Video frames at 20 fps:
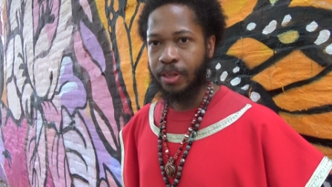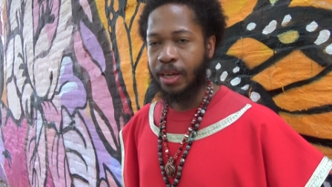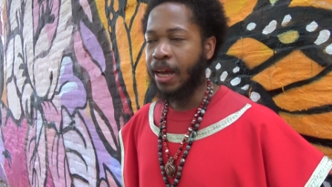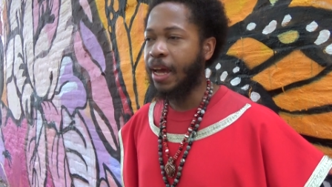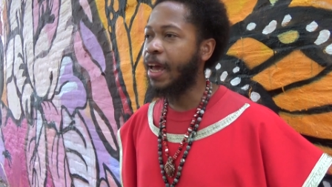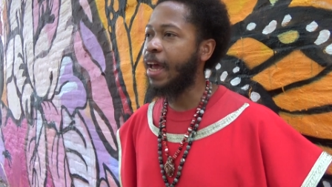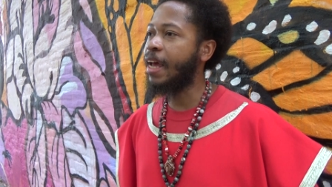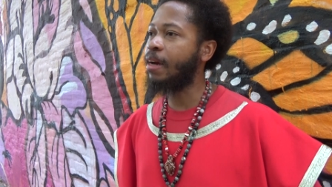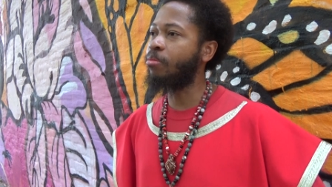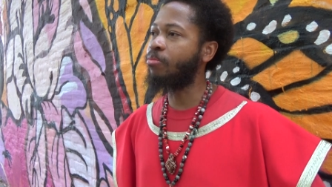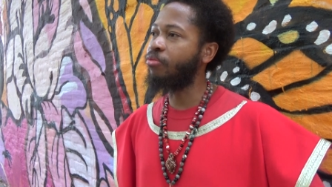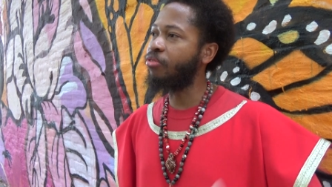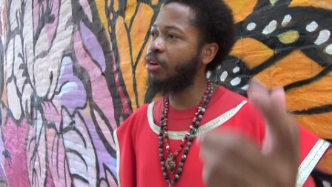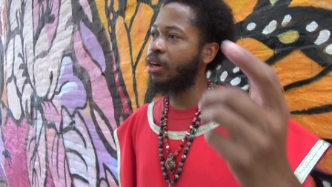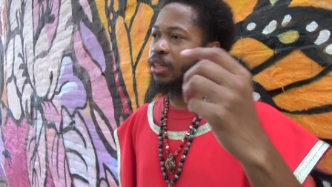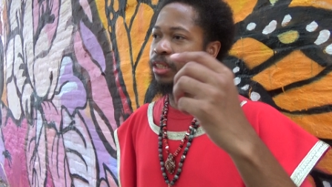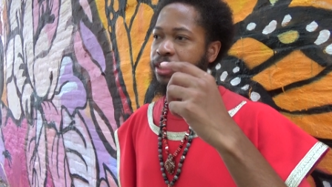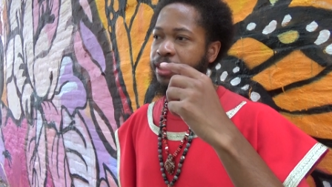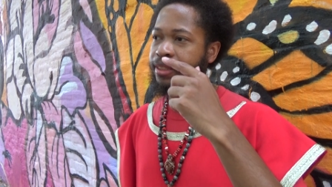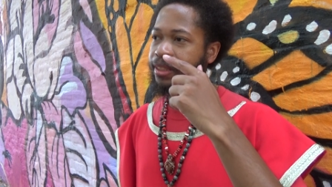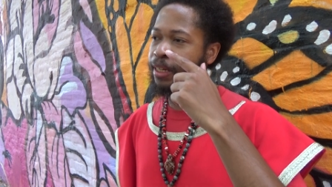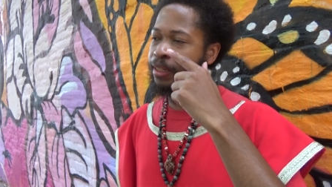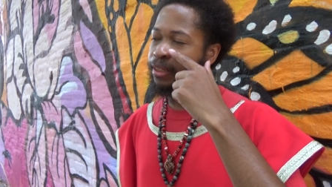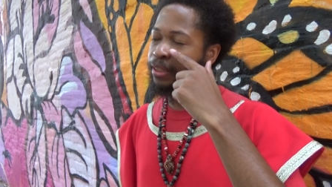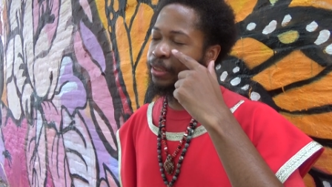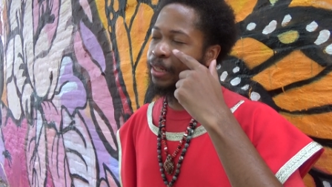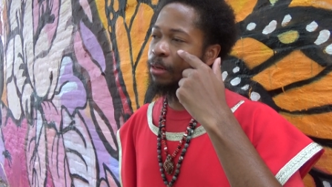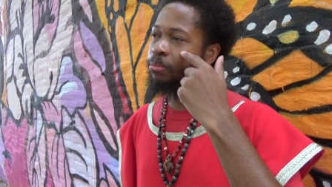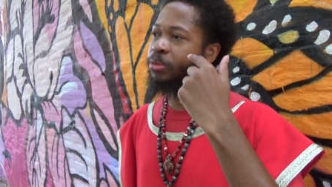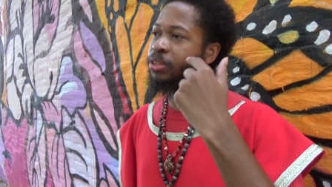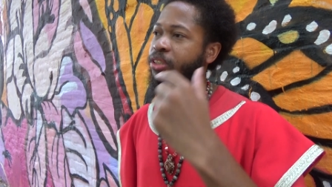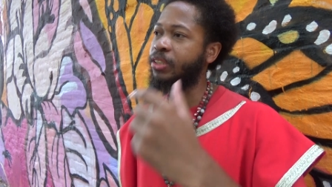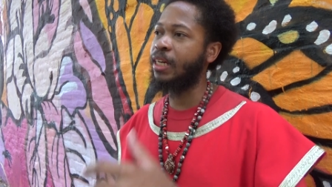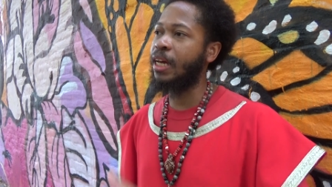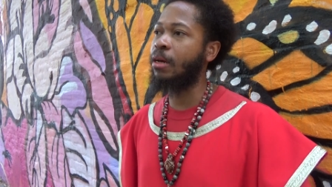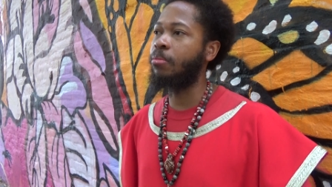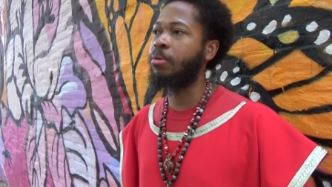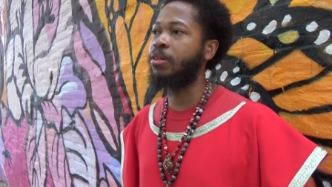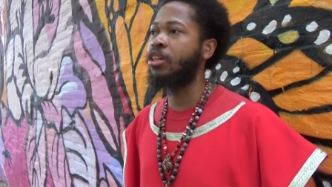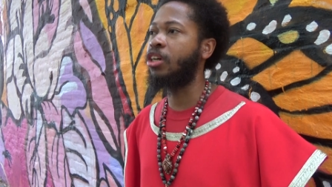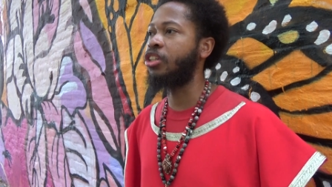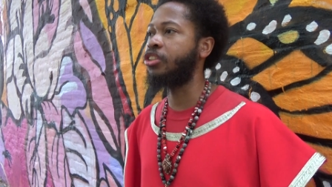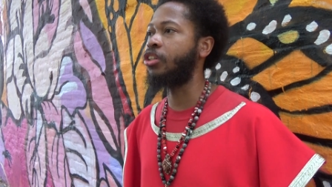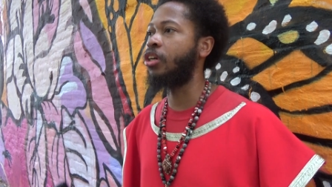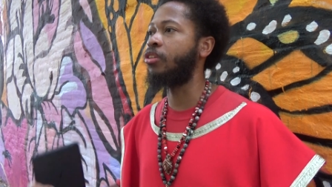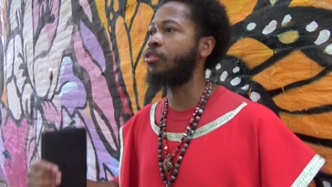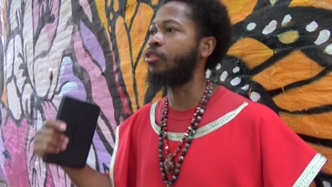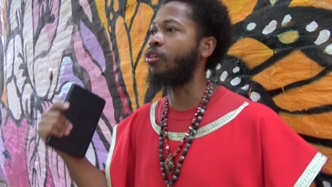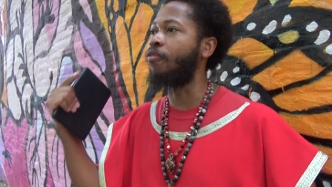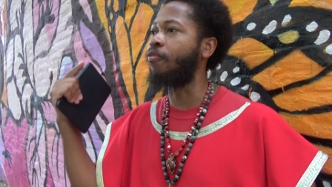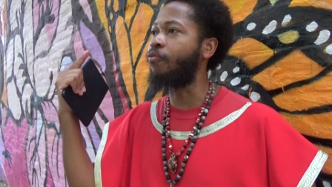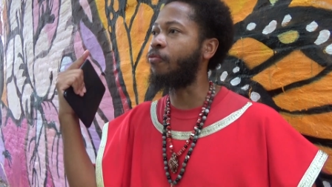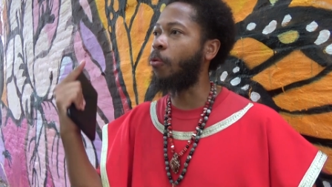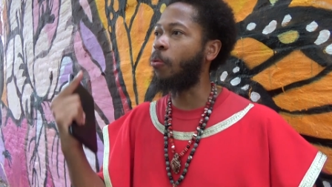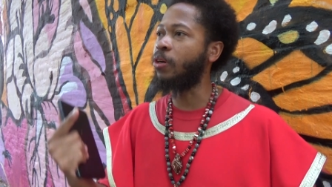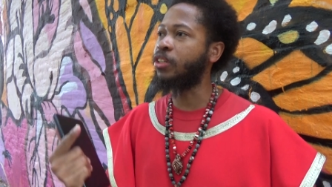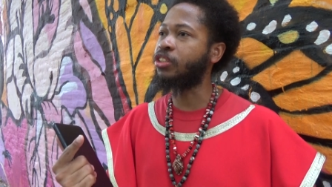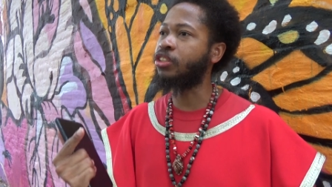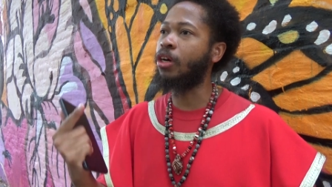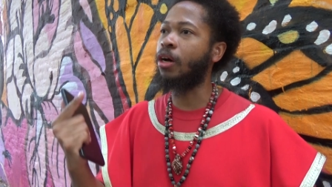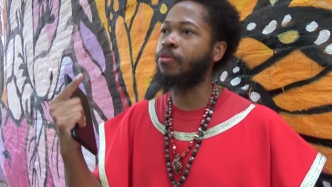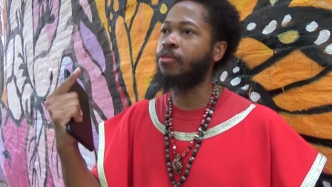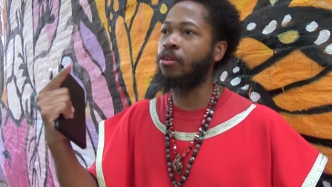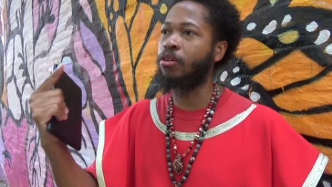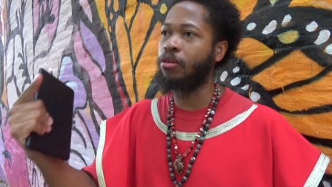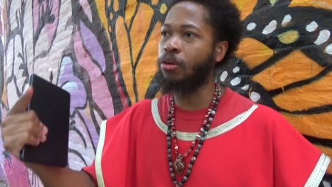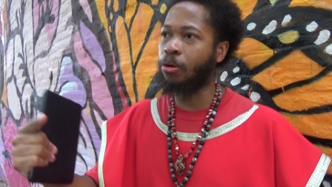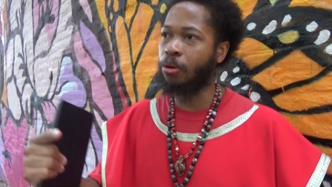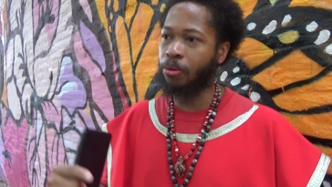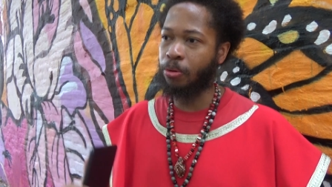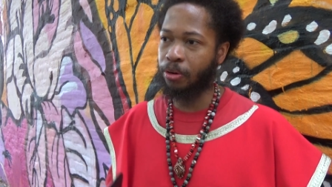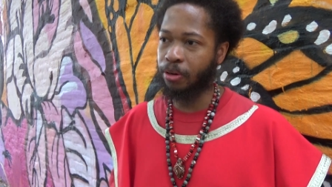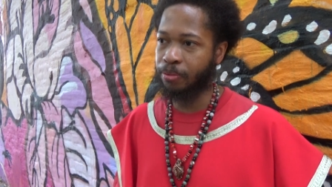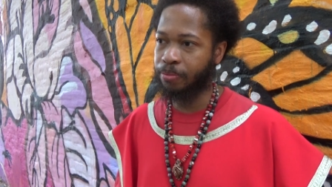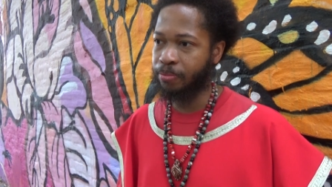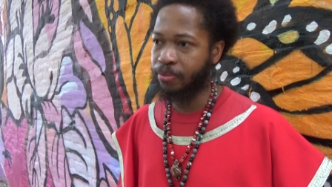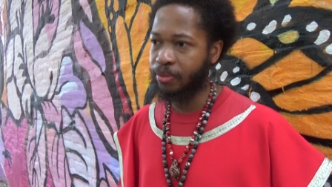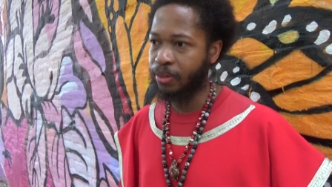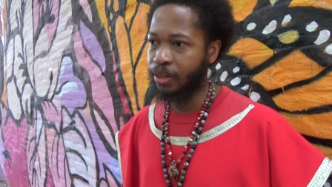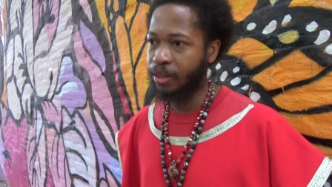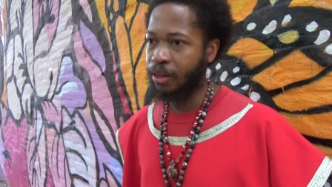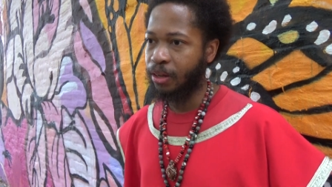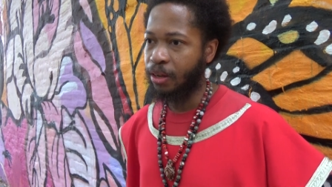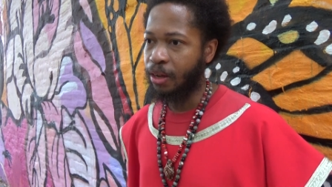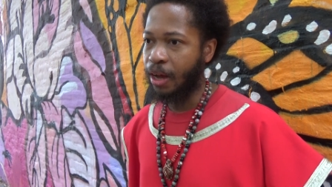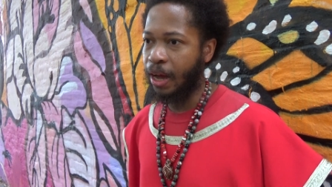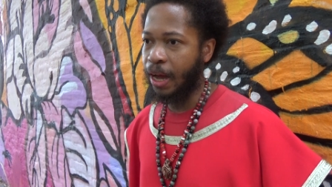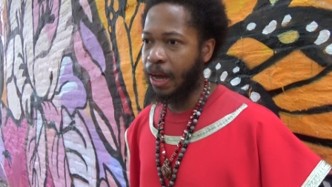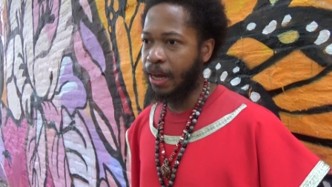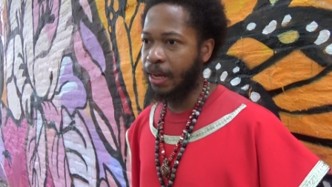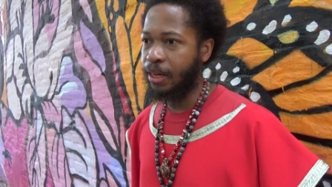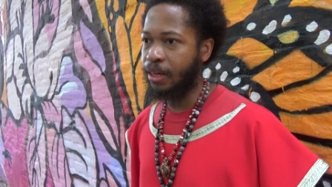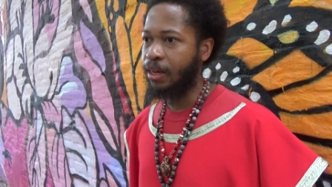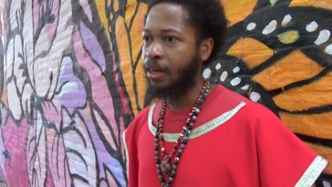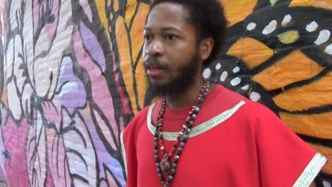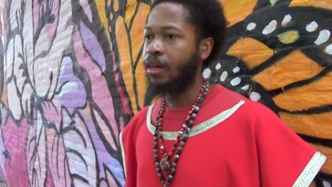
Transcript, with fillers: had them running they, they were scared because of the voice of the Lord all right